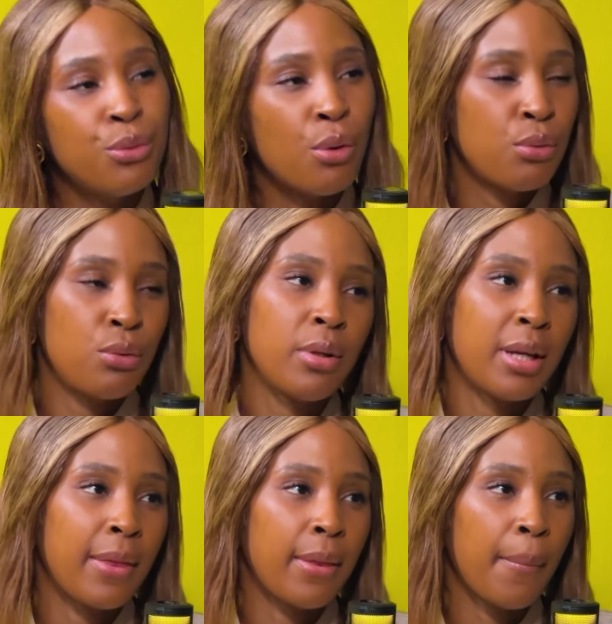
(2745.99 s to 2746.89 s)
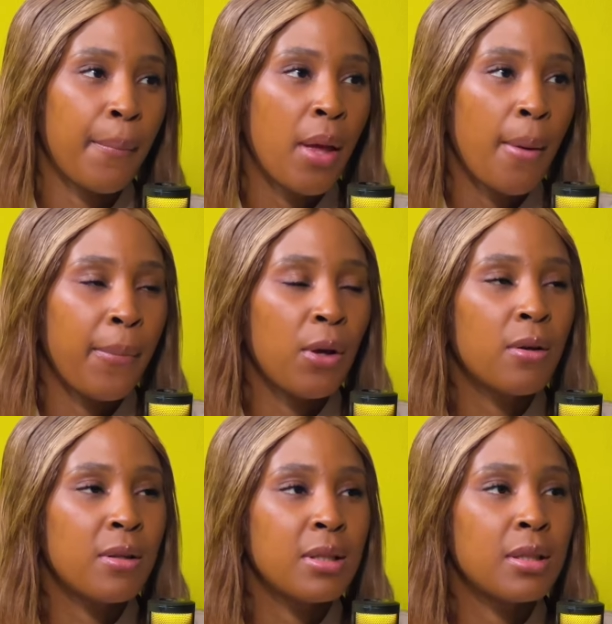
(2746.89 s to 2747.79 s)
don't look at them
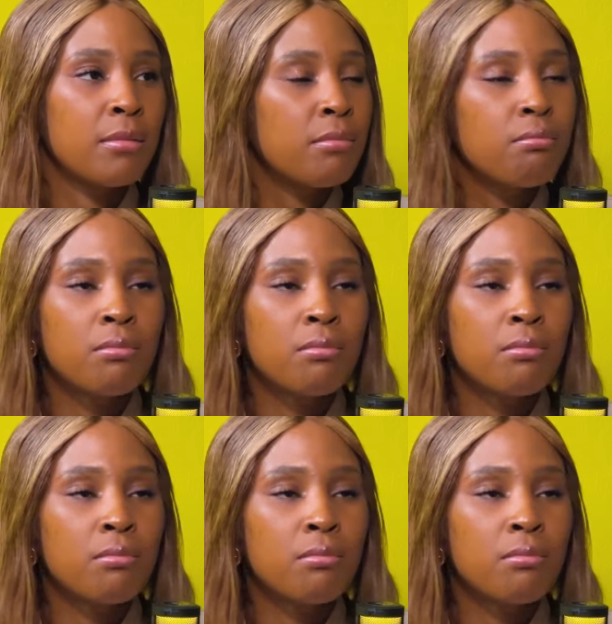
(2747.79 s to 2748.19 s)
because